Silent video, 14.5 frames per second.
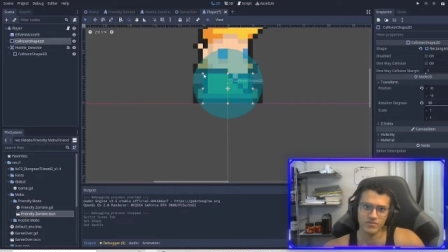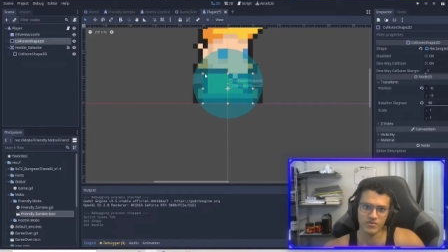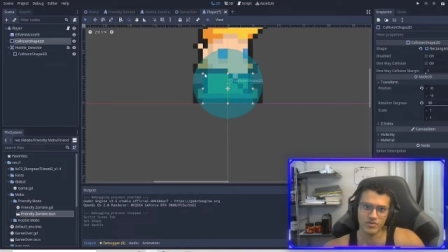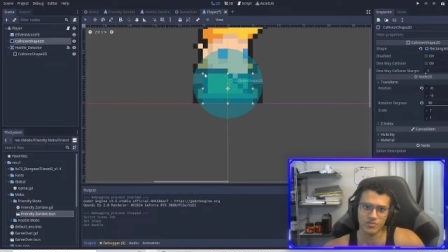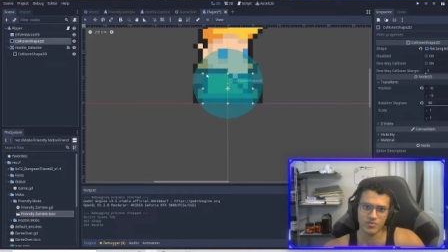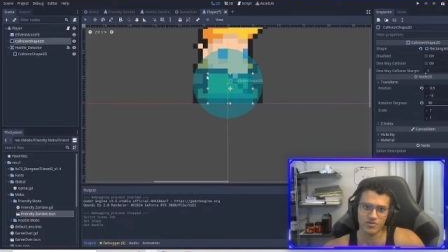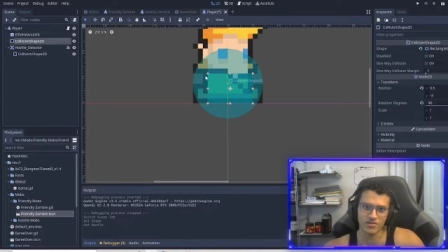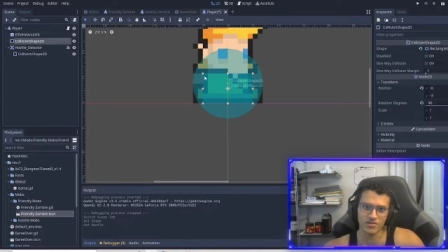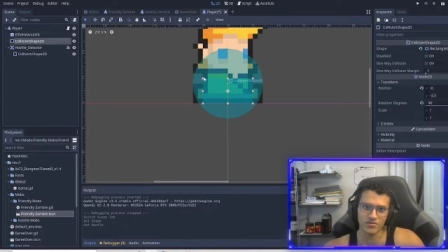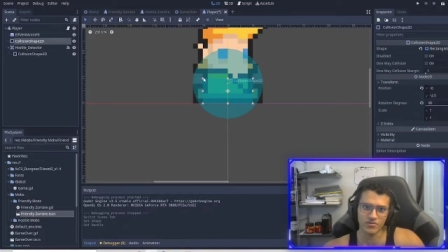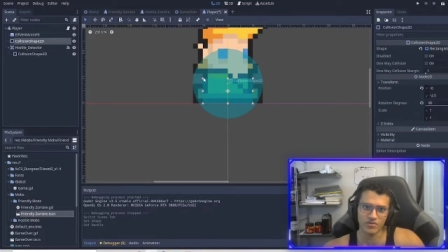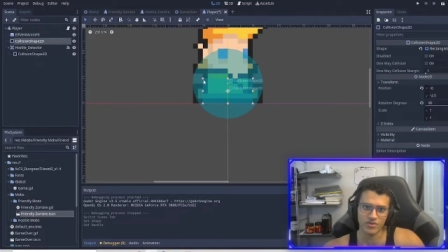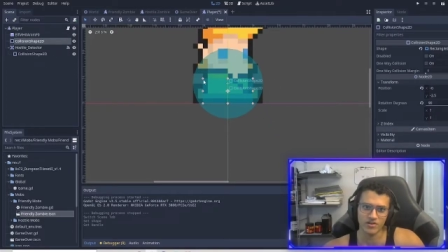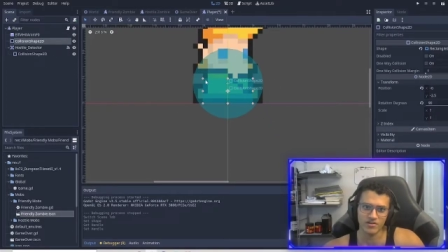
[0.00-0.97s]
going to put
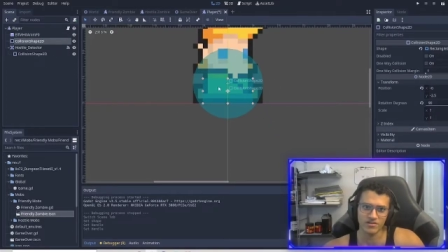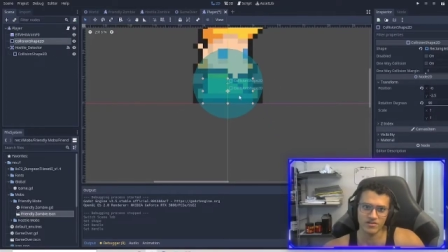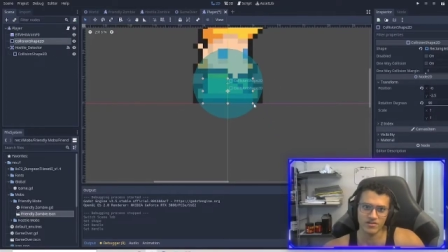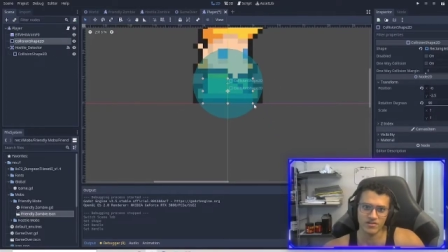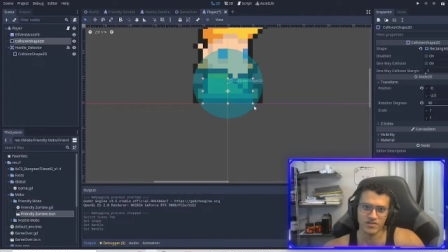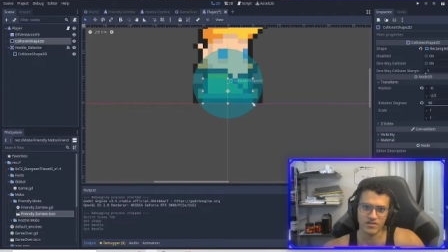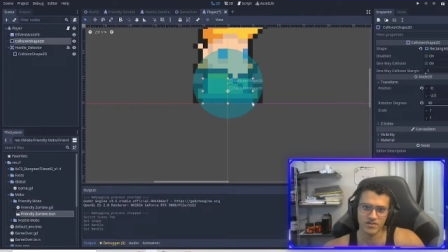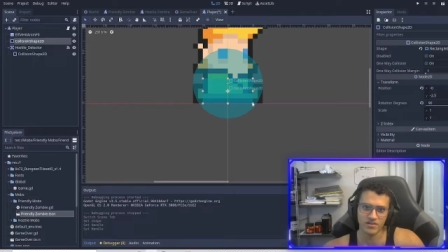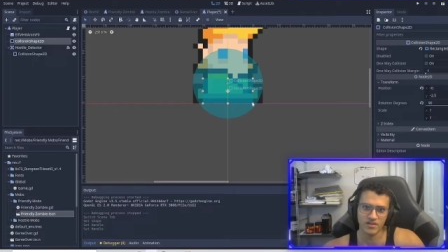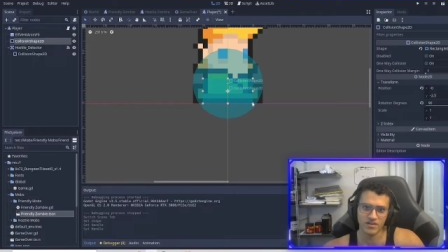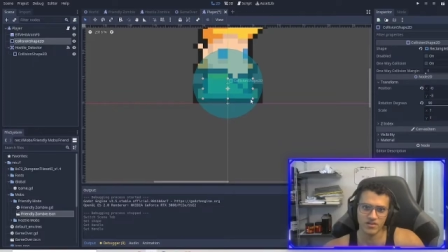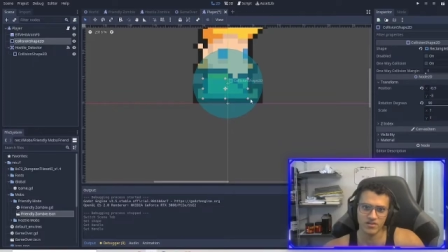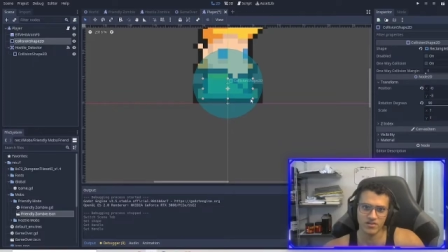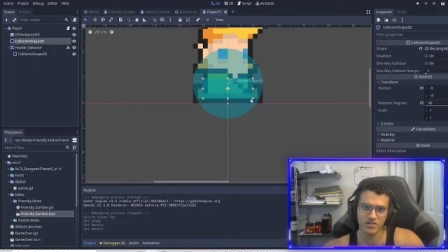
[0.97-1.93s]
it right
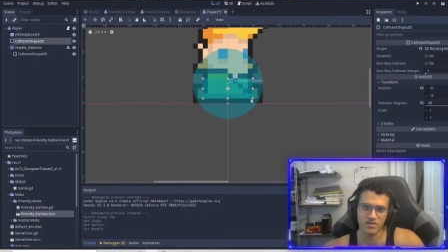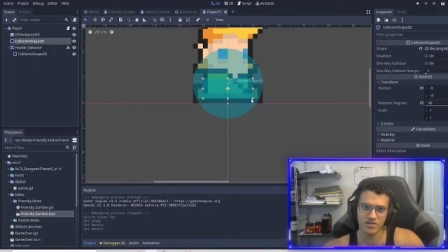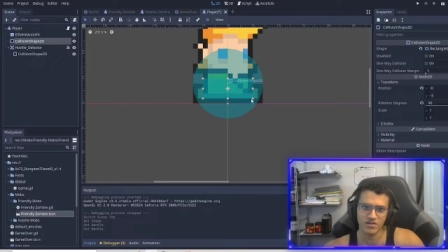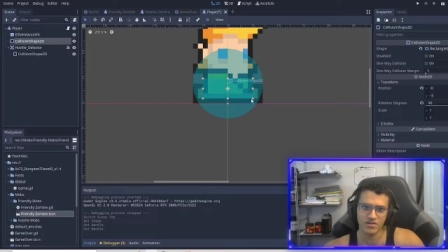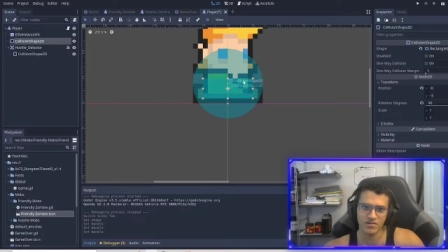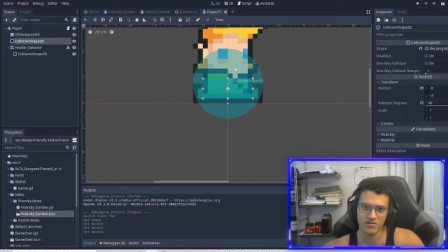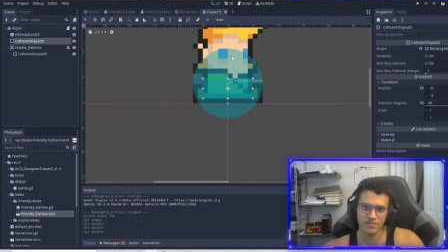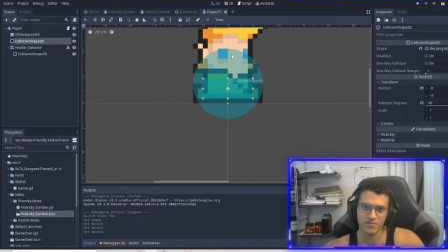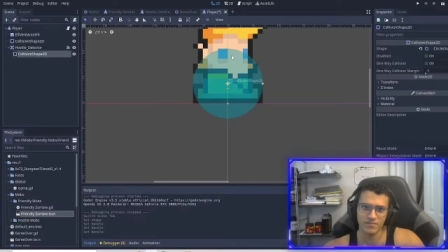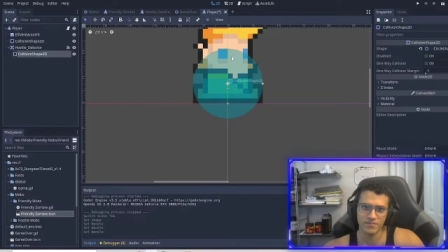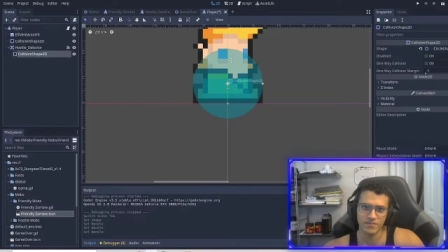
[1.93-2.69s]
in there.